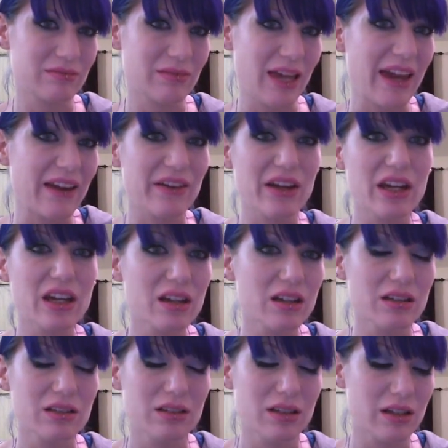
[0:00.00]
caring,
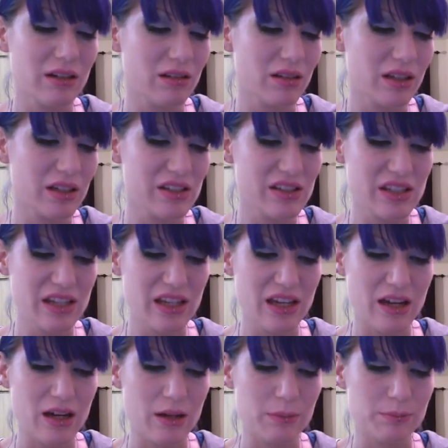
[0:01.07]
in all honesty.
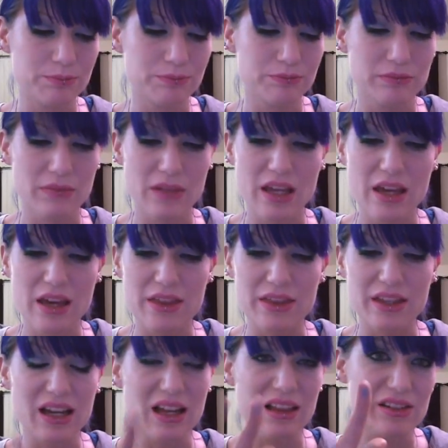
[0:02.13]

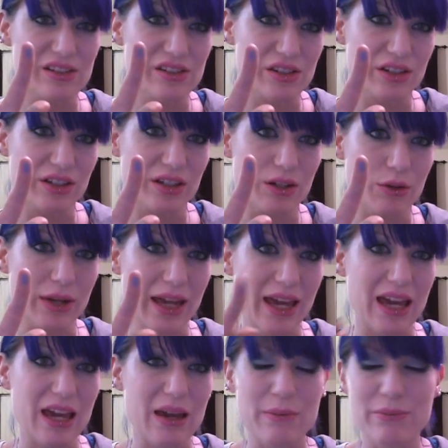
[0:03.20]
The colors are
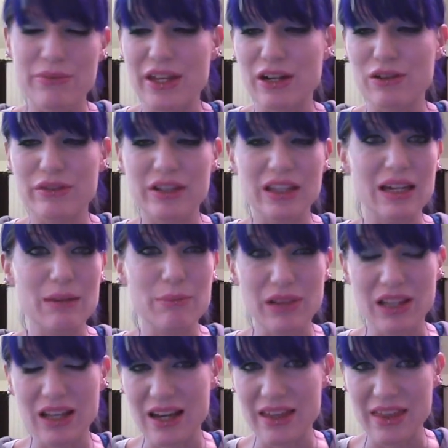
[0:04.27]
okay. They don't really
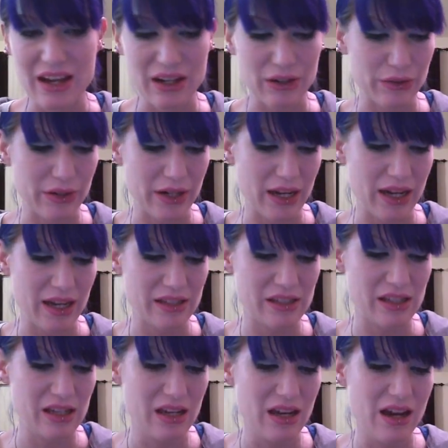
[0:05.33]
apply that
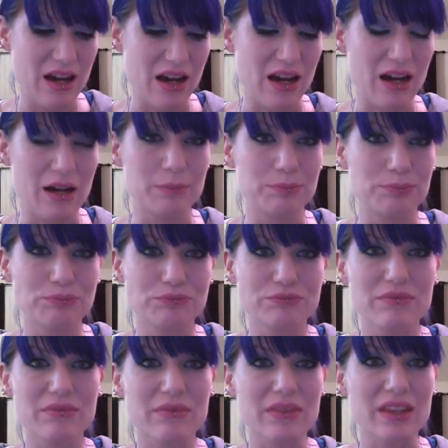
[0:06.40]
great.
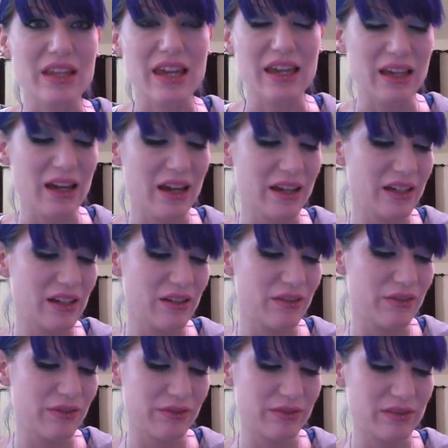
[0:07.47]
They kind
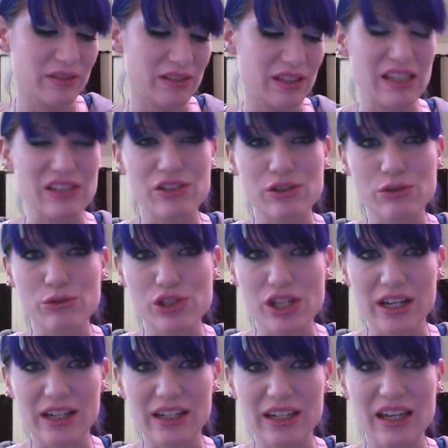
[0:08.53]
of get too
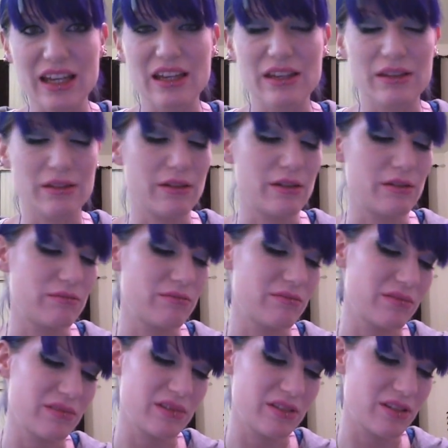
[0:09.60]
shiny. You
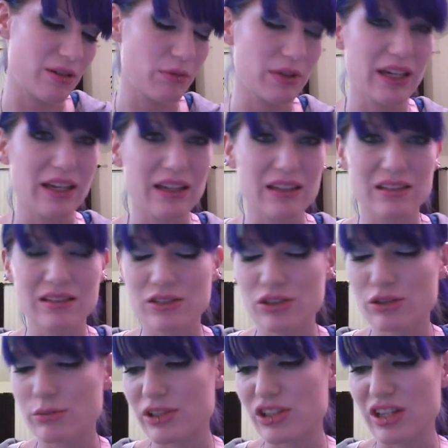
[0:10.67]
don't get
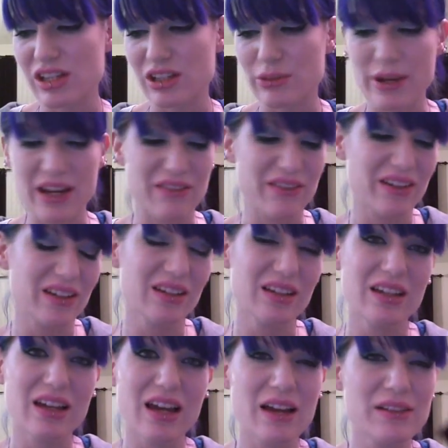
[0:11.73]
too much color payoff.
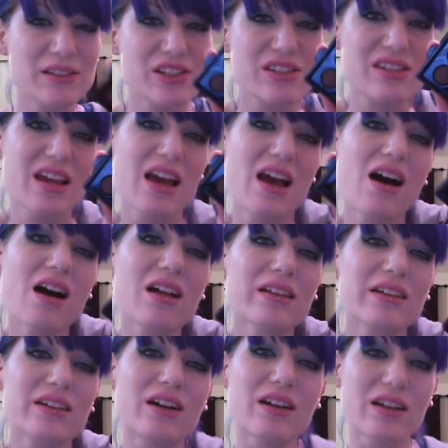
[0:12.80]

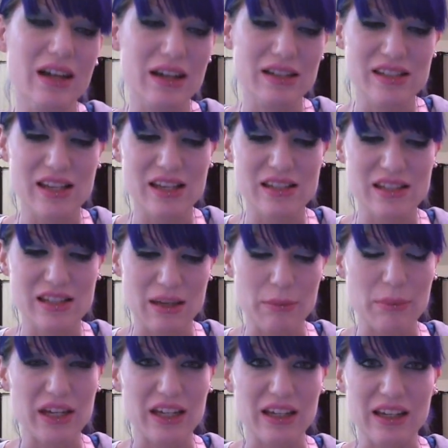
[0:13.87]
All in all, I'd say
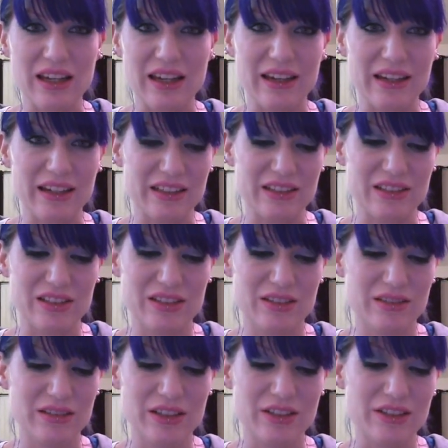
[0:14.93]
skip it, and
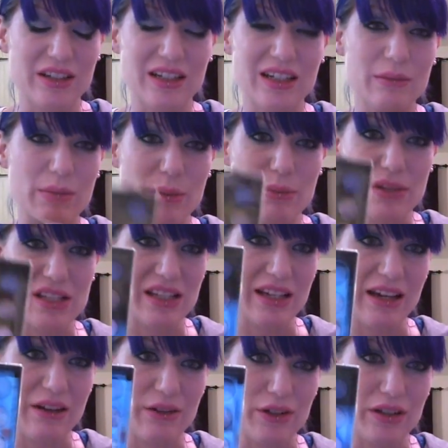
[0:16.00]
you're not going to be missing
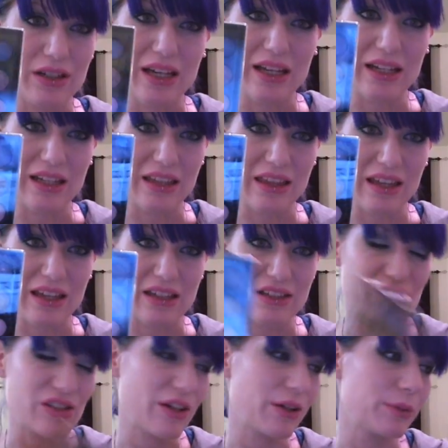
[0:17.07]
out on anything.
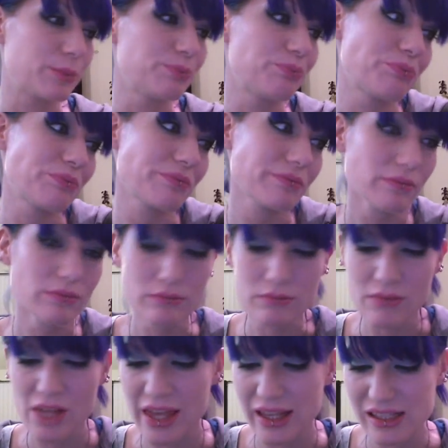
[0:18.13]
So
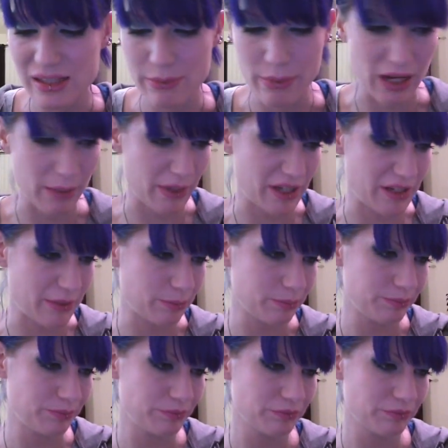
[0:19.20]
that's my opinion.